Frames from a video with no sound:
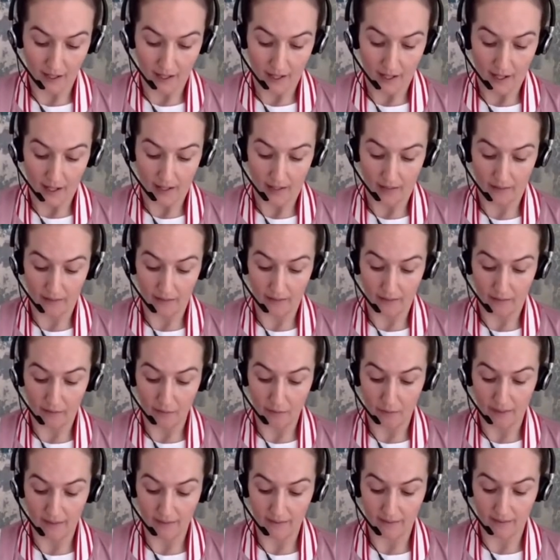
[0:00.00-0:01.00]
and in the
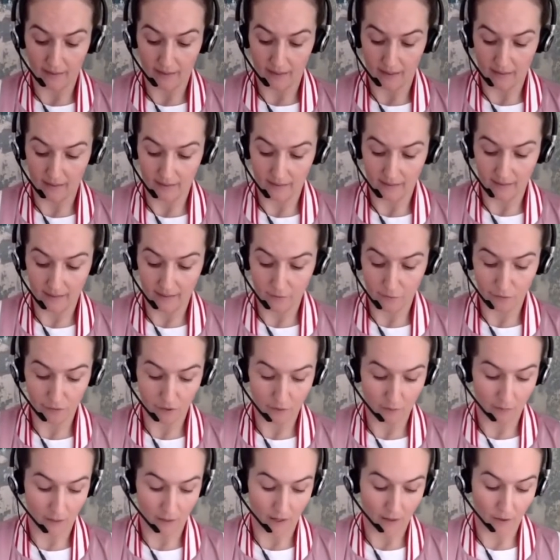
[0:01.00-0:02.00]
best case, lift
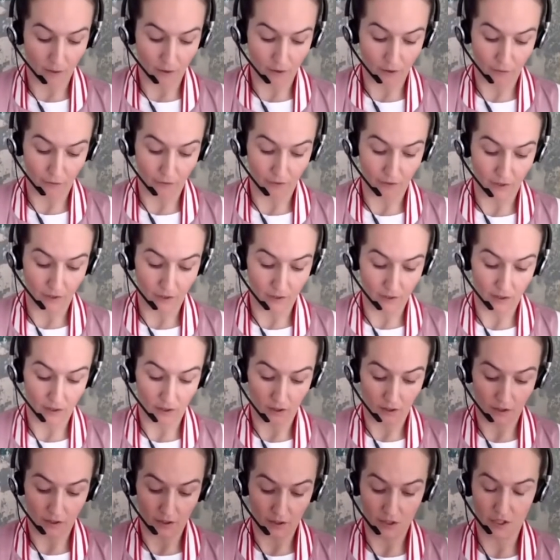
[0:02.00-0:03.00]
him out of the
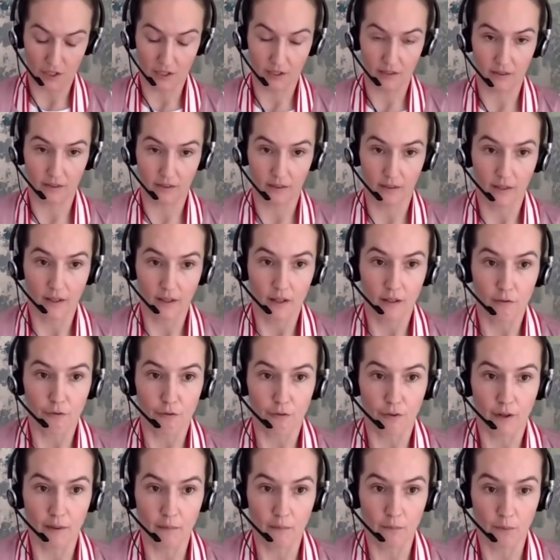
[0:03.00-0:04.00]
ideological
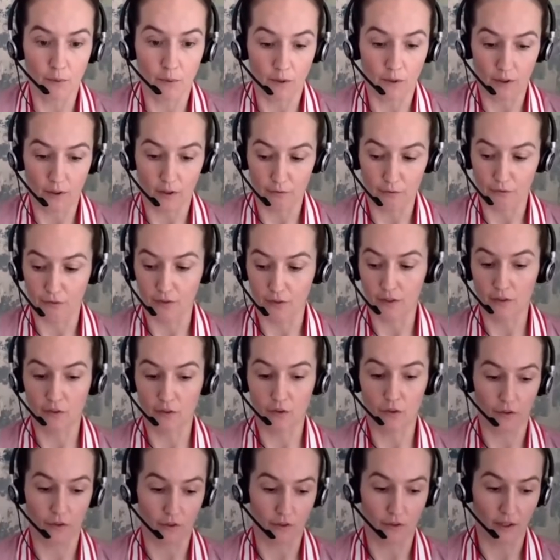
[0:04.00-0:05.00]
framework of the
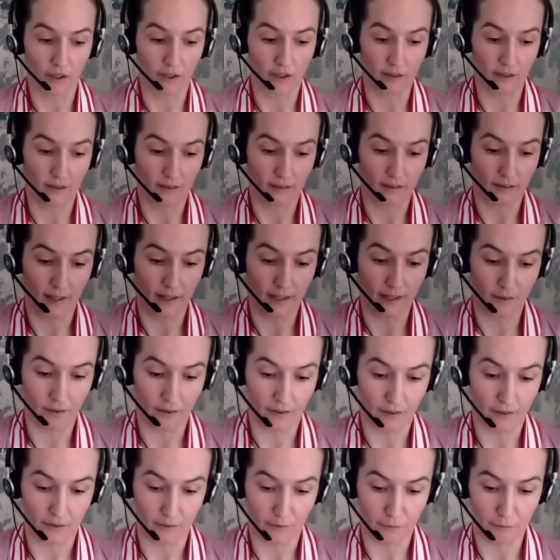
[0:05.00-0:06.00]
historical
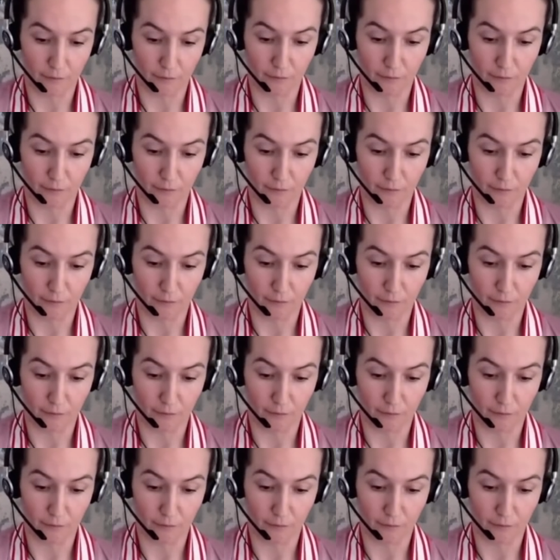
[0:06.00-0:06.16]
narrative.